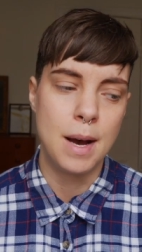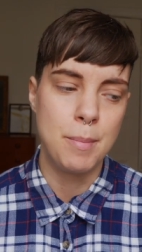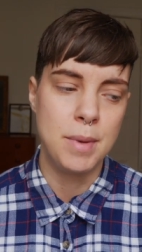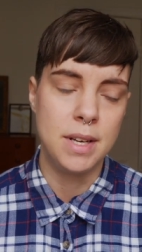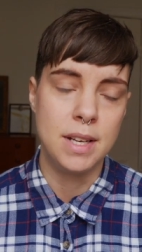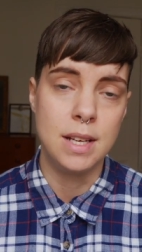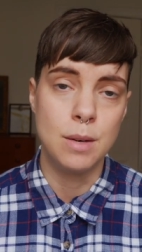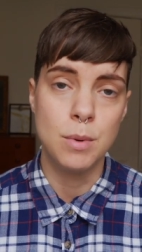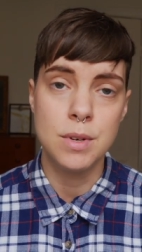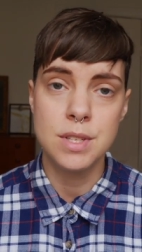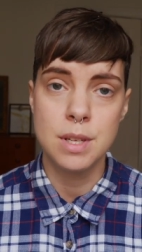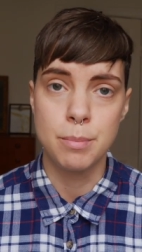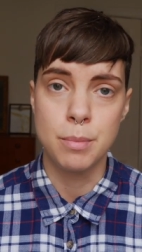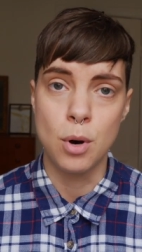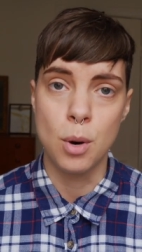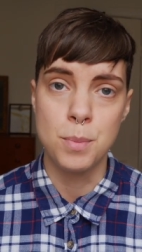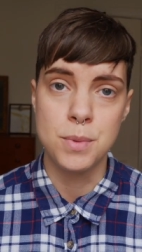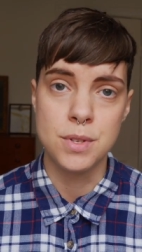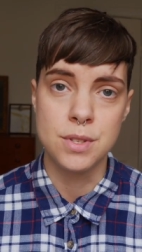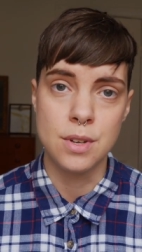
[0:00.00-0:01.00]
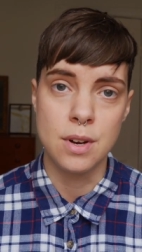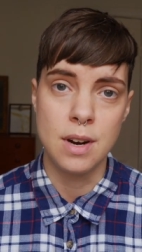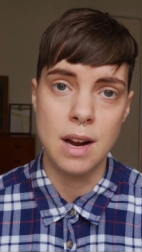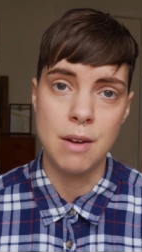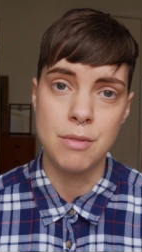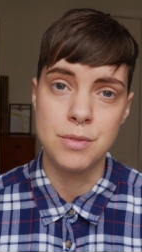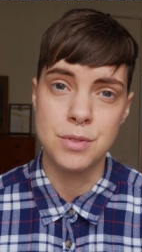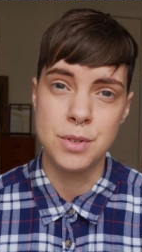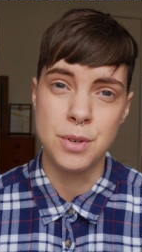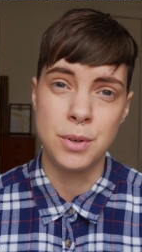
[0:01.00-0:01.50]
I mean, he was a pop star
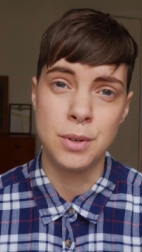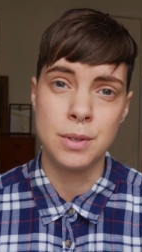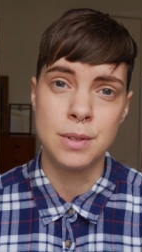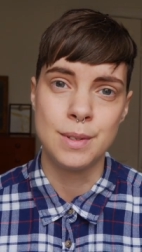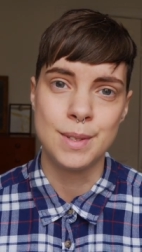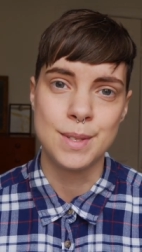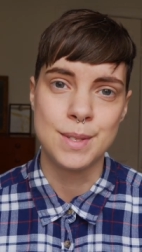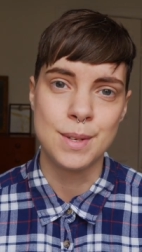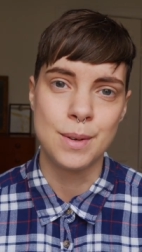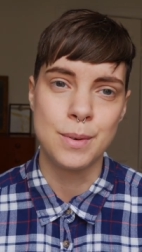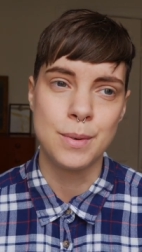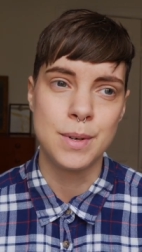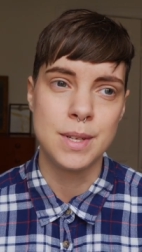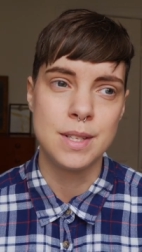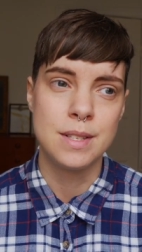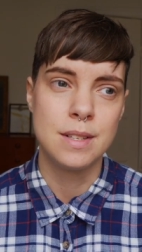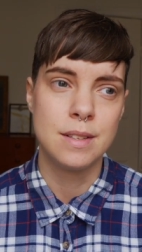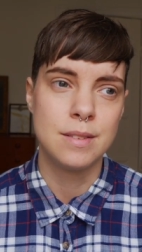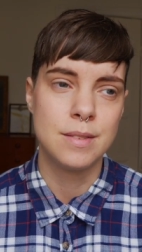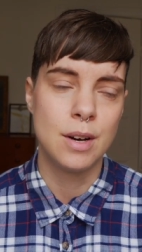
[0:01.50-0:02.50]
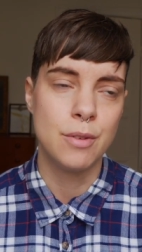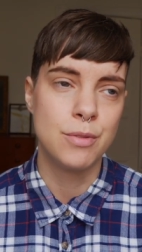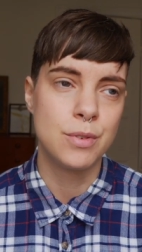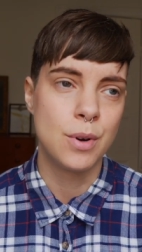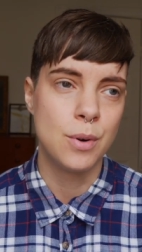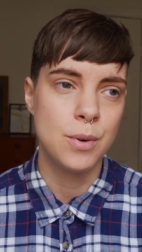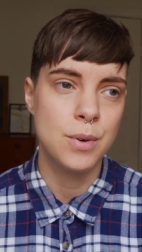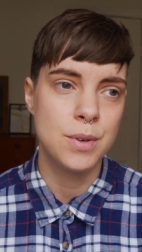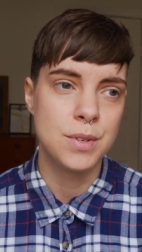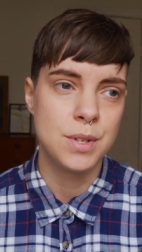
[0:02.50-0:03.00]
after all, so it, of
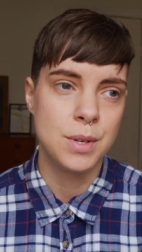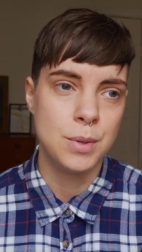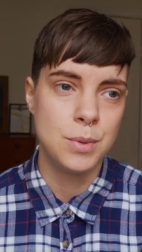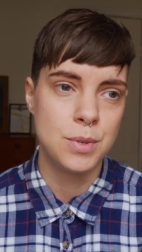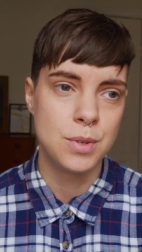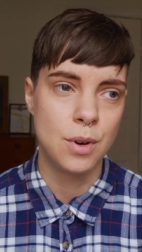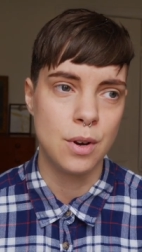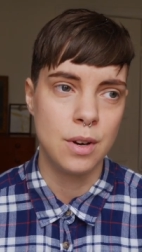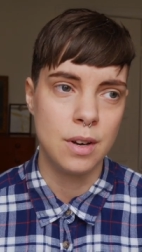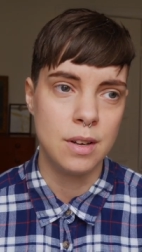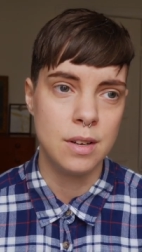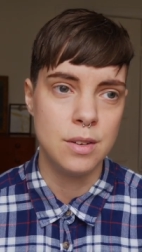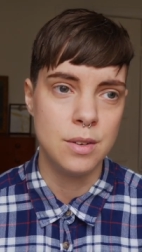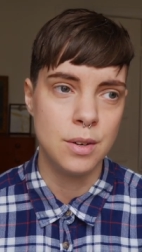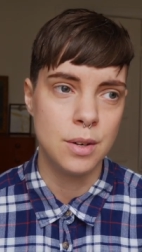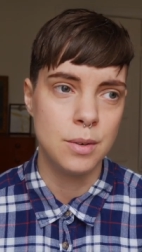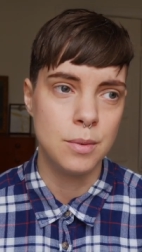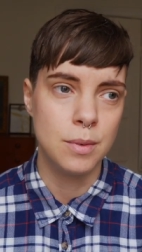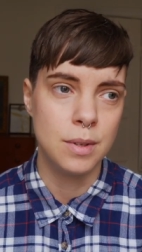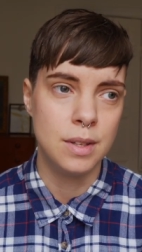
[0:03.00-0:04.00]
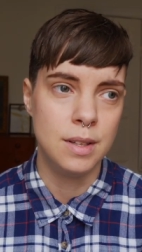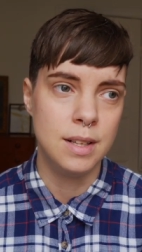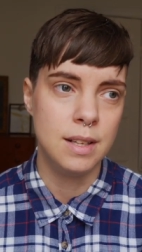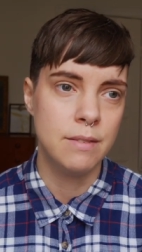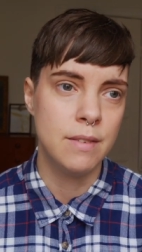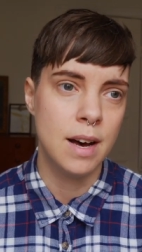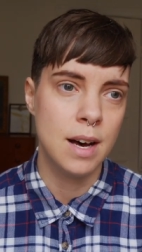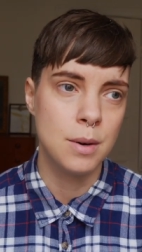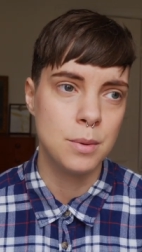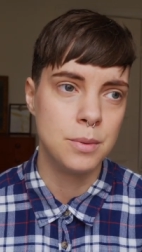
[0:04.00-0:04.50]
course, who's gonna, you know,
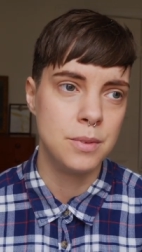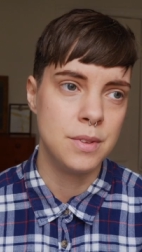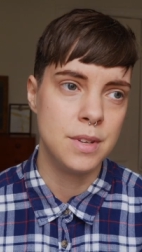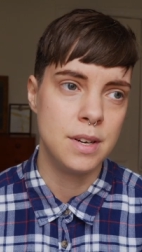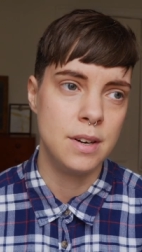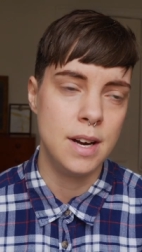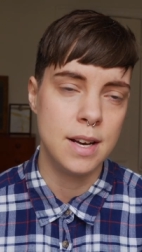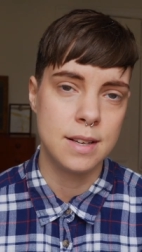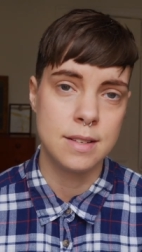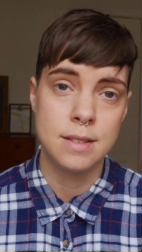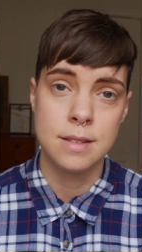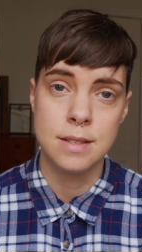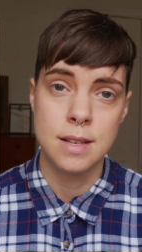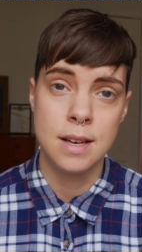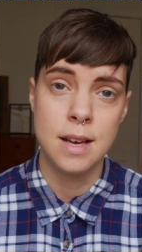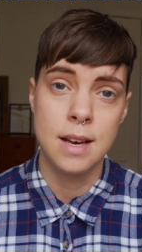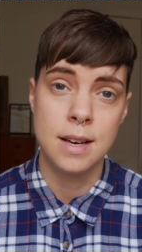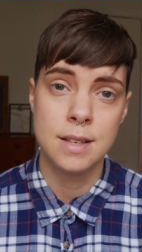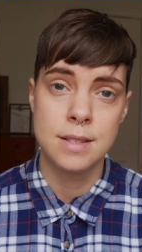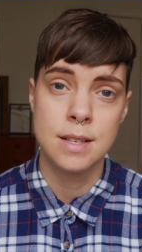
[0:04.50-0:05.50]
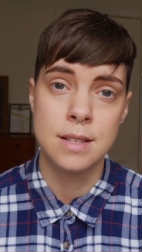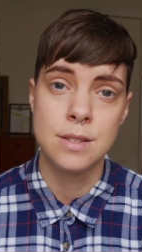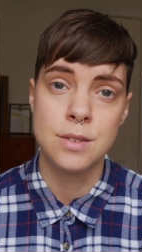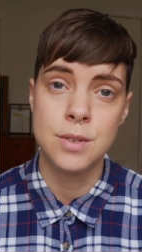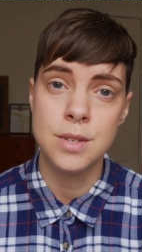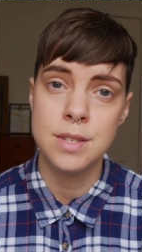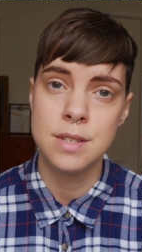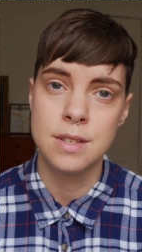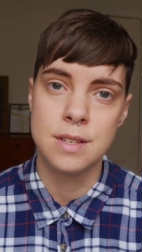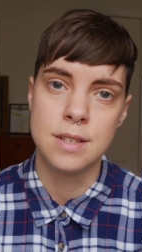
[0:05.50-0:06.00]
live out their ex
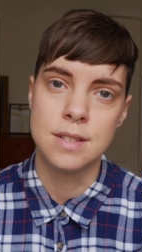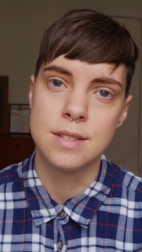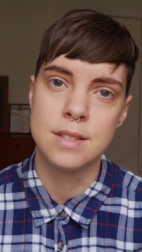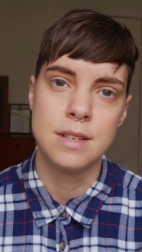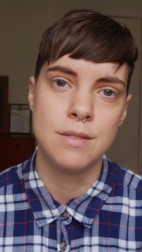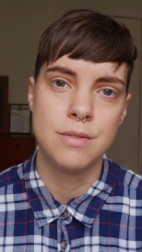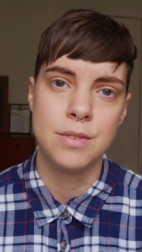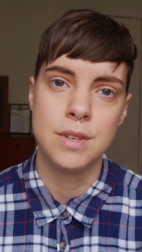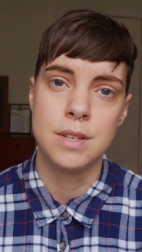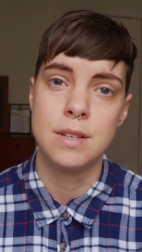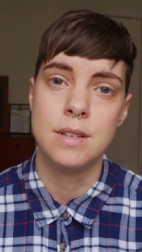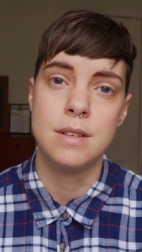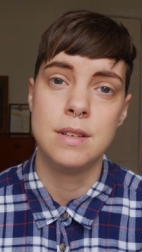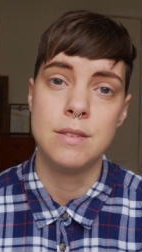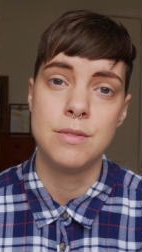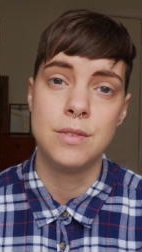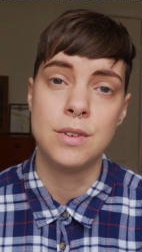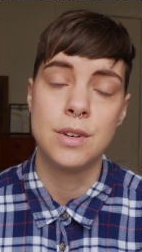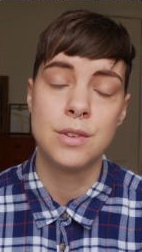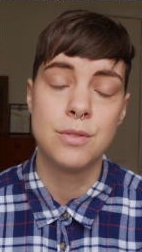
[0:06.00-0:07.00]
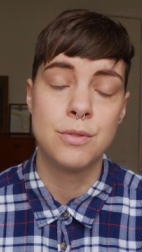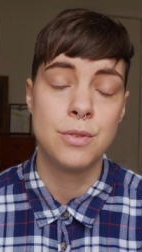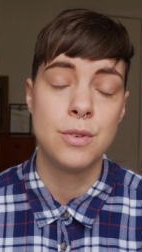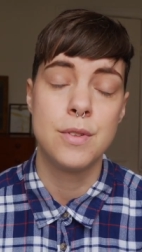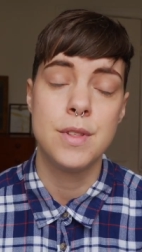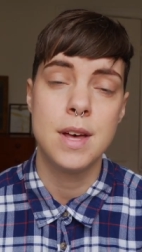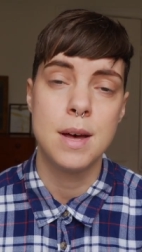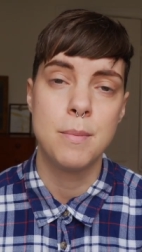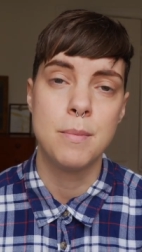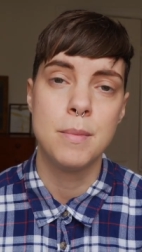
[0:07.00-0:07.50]
eccentricities if, it, if not for
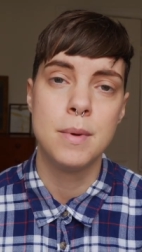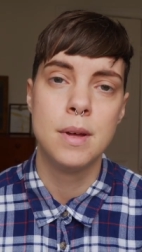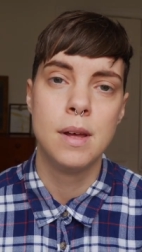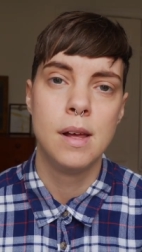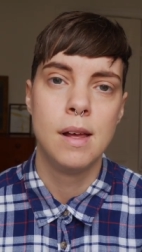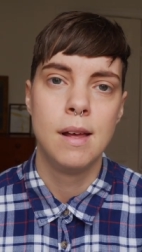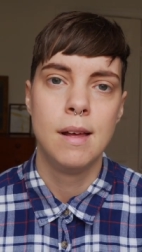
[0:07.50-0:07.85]
them?